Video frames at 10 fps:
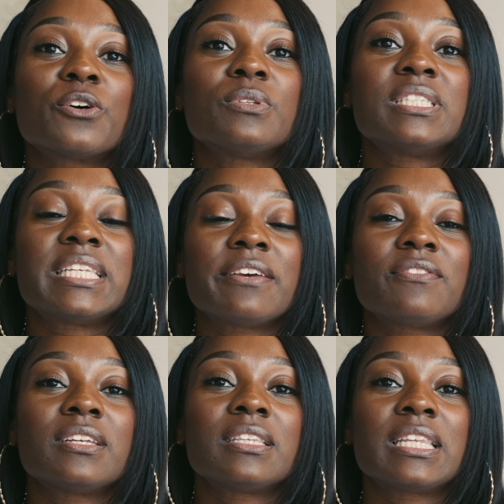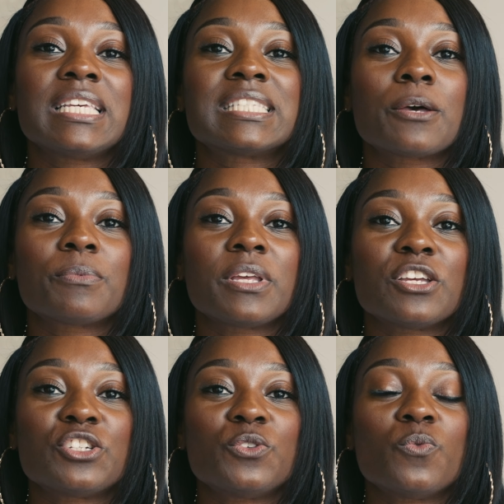So definitely something
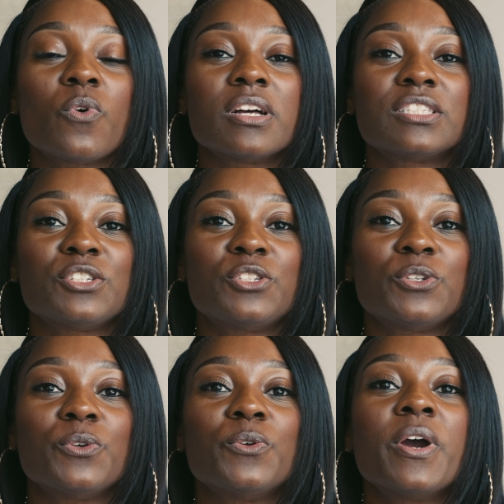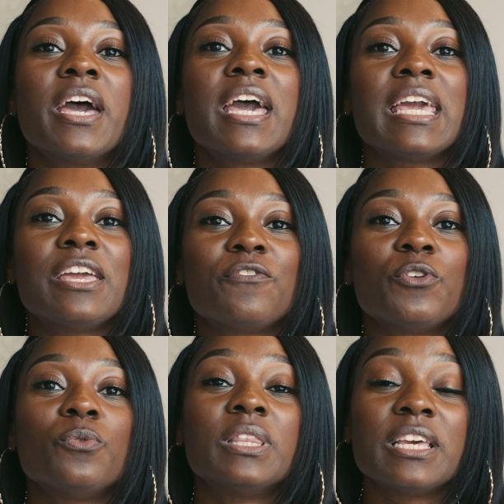that you want to do if
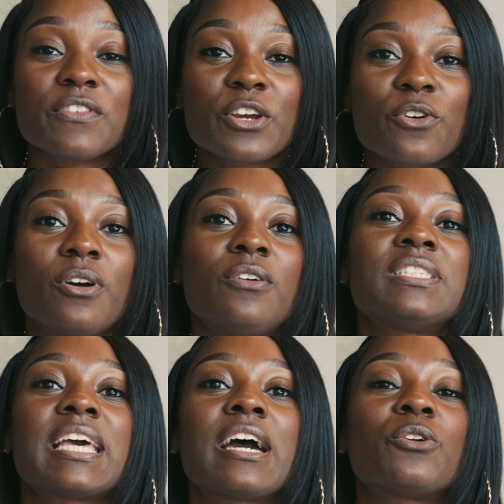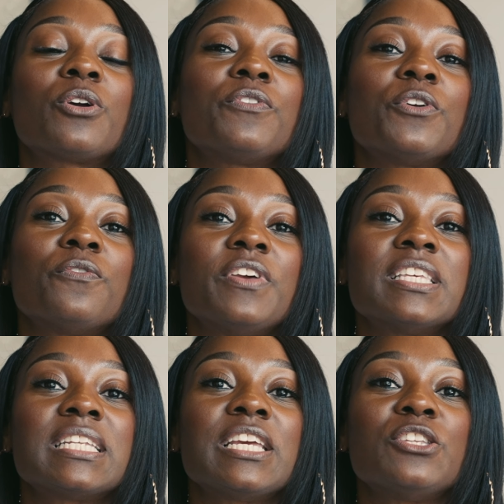you live in Grovetown or if you're
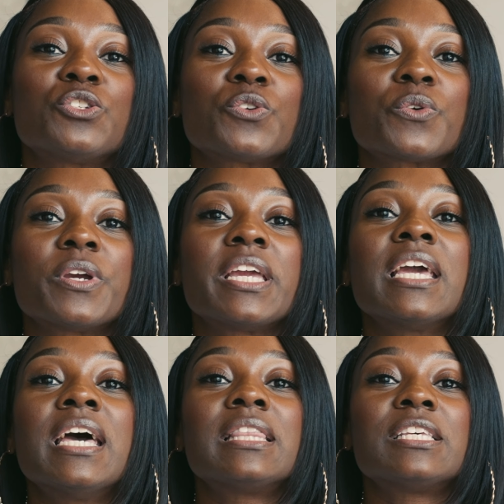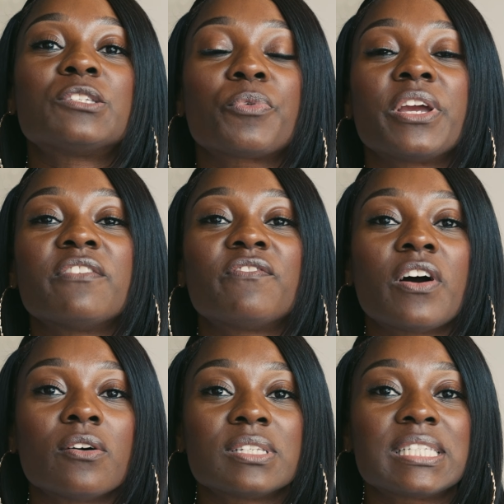visiting during the spring and
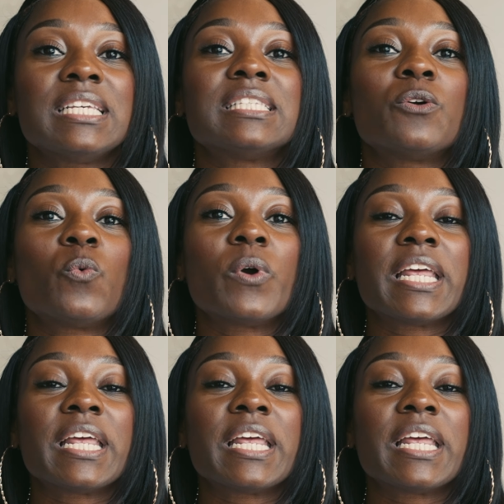fall season